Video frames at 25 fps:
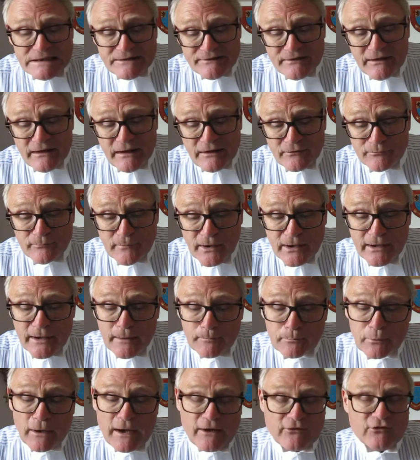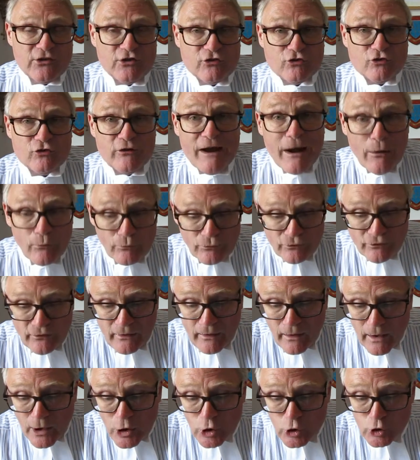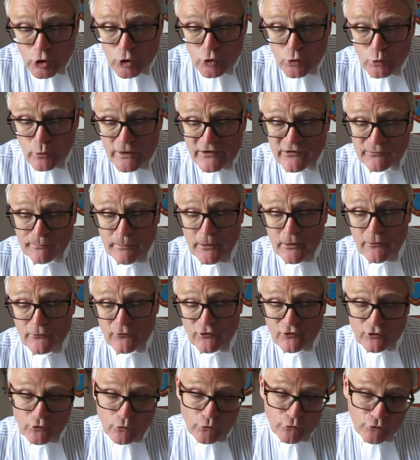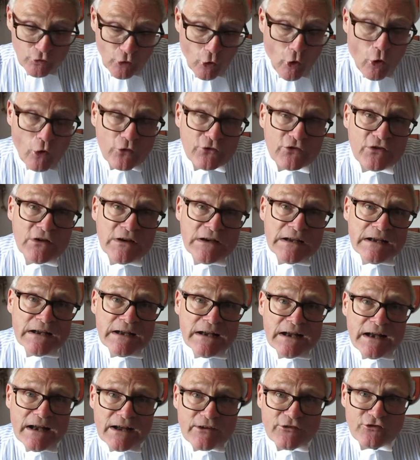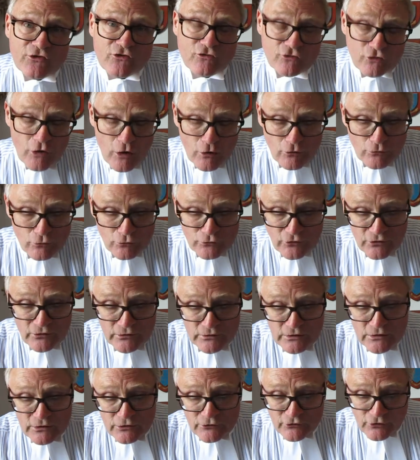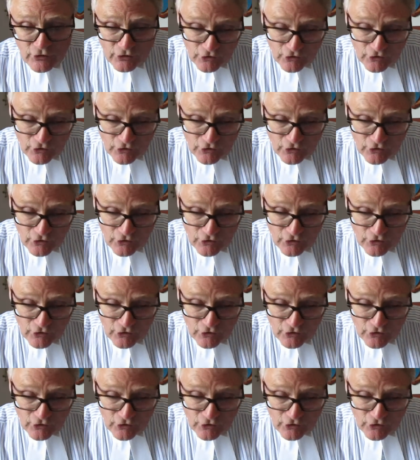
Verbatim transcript: there's many a practitioner out there who, experienced or not, has struggled to